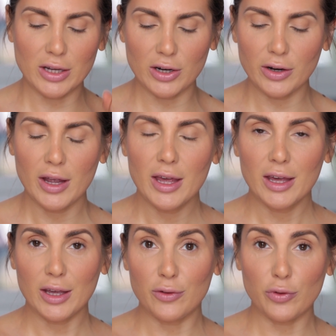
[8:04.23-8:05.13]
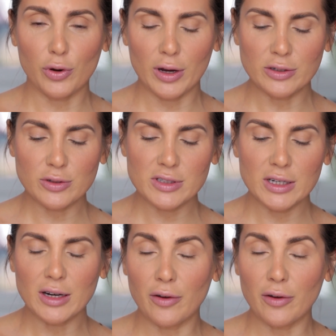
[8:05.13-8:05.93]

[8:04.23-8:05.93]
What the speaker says: in here if you're interested.